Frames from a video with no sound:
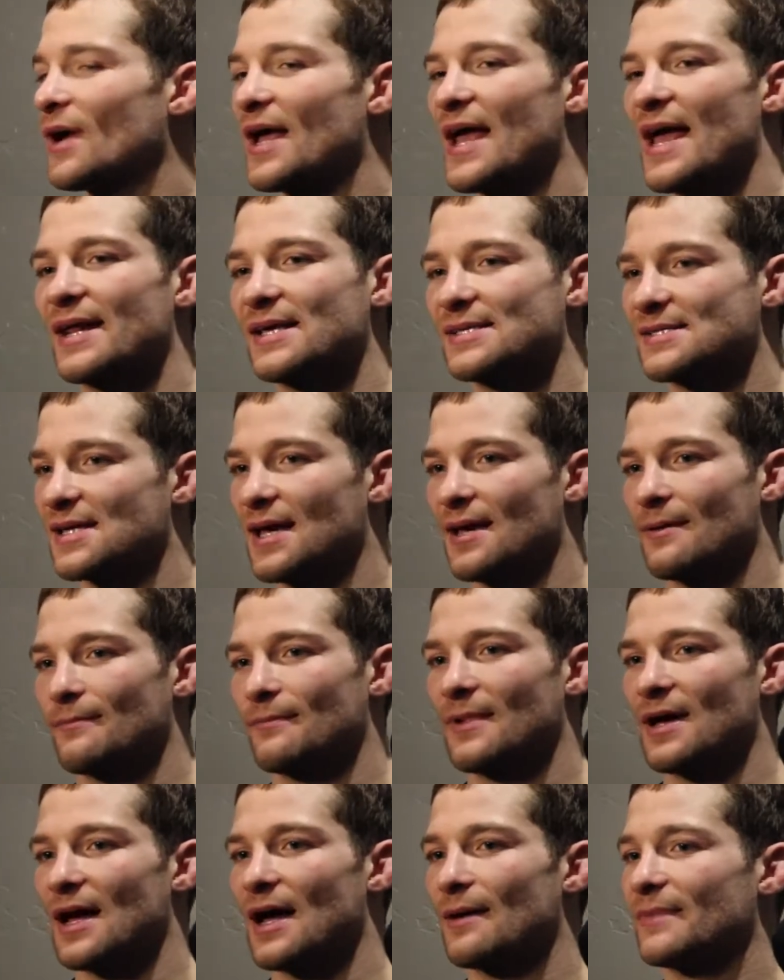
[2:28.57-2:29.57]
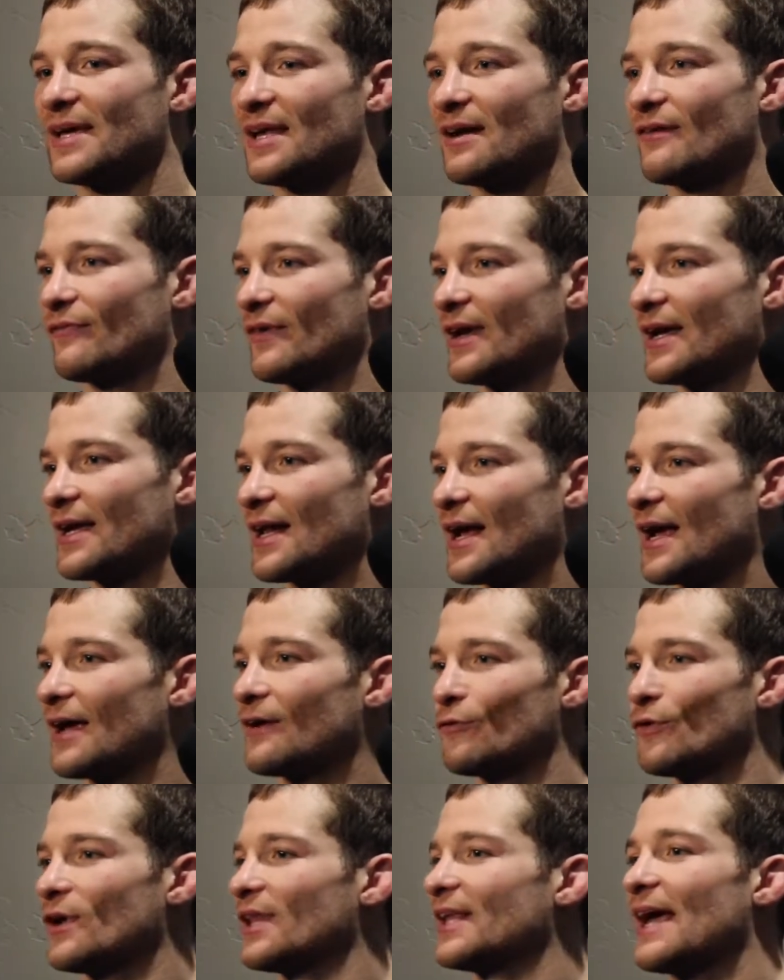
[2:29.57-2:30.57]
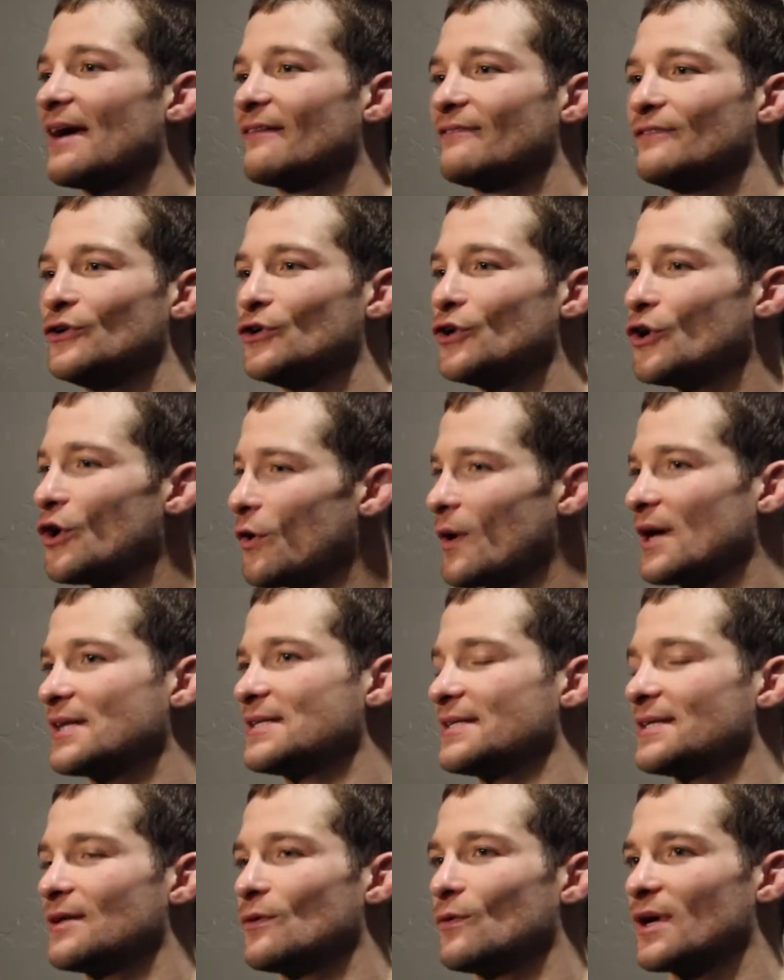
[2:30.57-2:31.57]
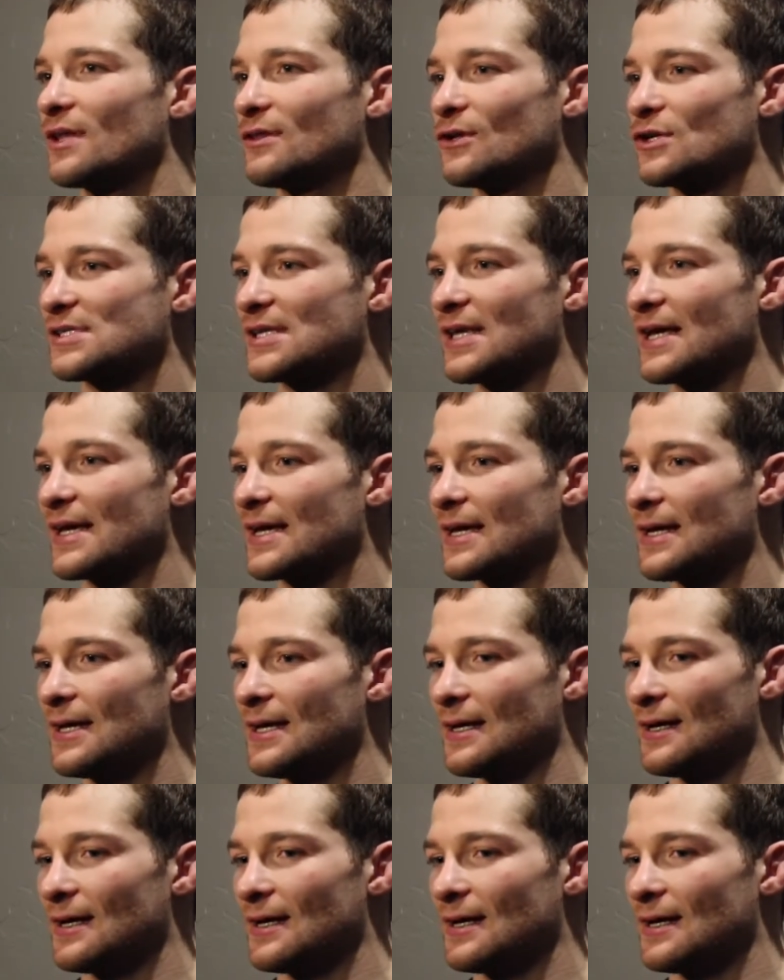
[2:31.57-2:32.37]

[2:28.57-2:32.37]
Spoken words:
You know what? Anytime I'm in a fight, I really have no idea what it looks like.